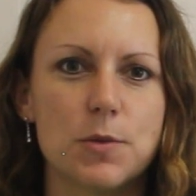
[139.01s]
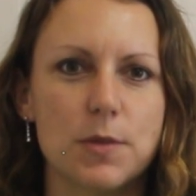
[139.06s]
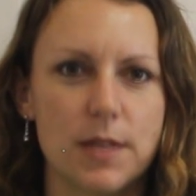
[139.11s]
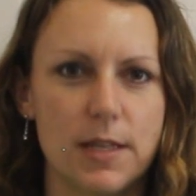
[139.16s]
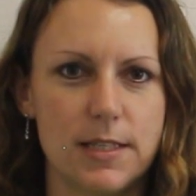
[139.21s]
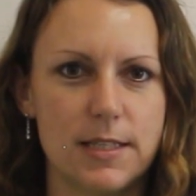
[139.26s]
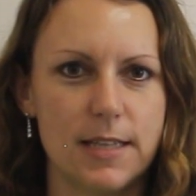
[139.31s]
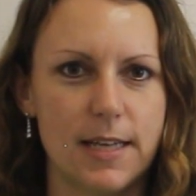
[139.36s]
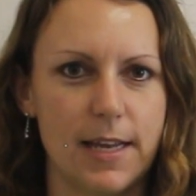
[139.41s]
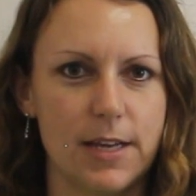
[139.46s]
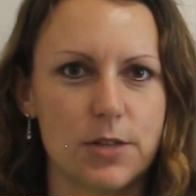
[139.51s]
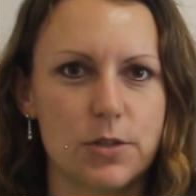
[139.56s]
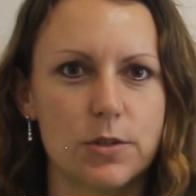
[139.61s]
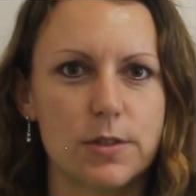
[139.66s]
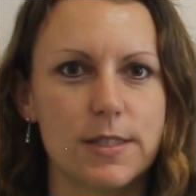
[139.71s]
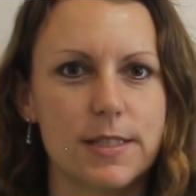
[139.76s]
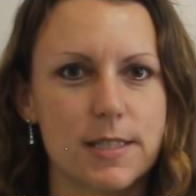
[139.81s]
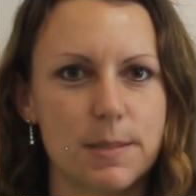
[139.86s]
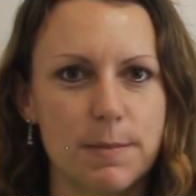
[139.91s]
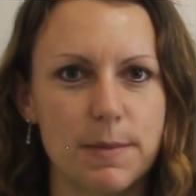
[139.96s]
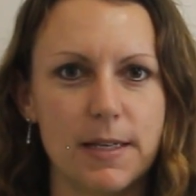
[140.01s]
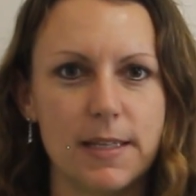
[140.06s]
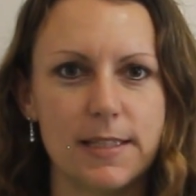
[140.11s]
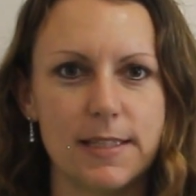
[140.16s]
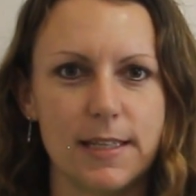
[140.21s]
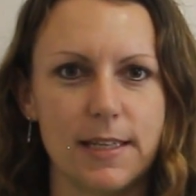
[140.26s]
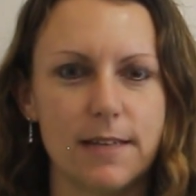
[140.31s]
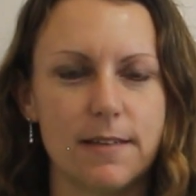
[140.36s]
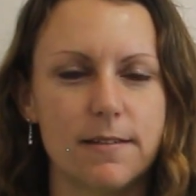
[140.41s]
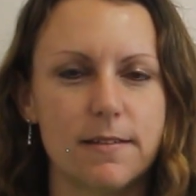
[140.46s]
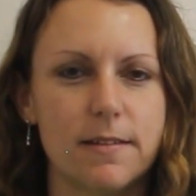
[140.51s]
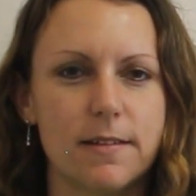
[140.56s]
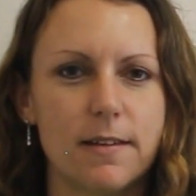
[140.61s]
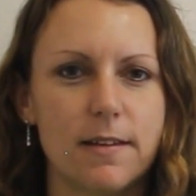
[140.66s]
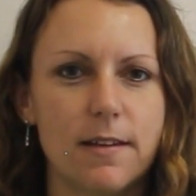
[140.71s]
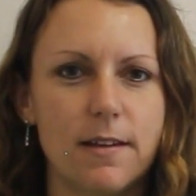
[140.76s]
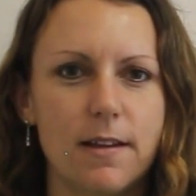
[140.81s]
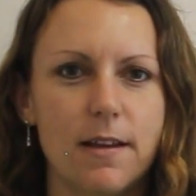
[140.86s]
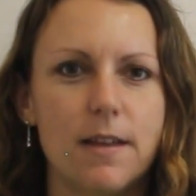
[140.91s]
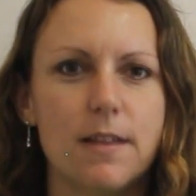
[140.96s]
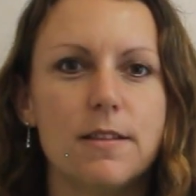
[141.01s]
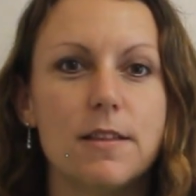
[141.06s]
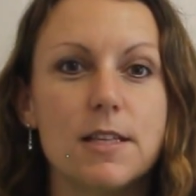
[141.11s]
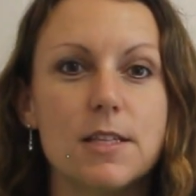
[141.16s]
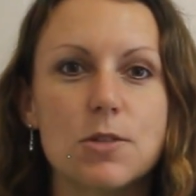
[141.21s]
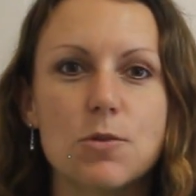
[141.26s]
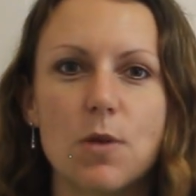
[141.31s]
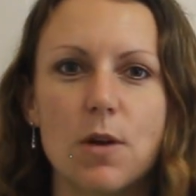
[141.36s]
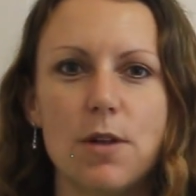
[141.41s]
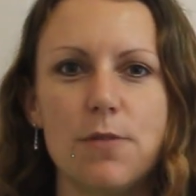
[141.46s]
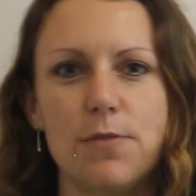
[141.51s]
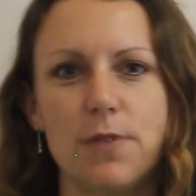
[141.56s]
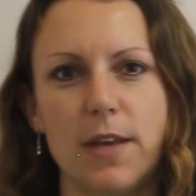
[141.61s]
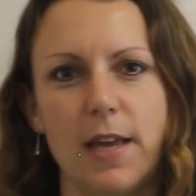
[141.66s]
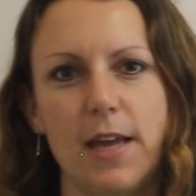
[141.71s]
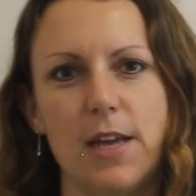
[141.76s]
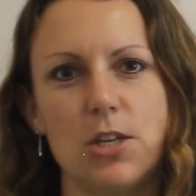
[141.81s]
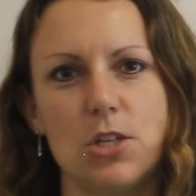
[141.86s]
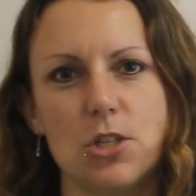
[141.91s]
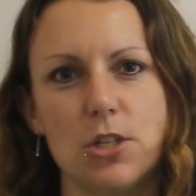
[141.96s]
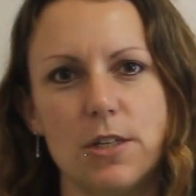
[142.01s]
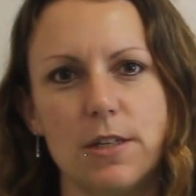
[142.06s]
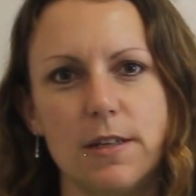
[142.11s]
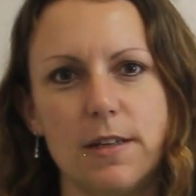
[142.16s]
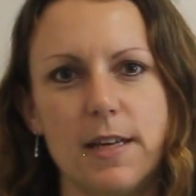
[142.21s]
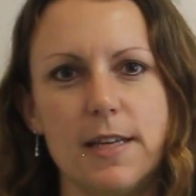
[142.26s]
with intellectual disability. This qualification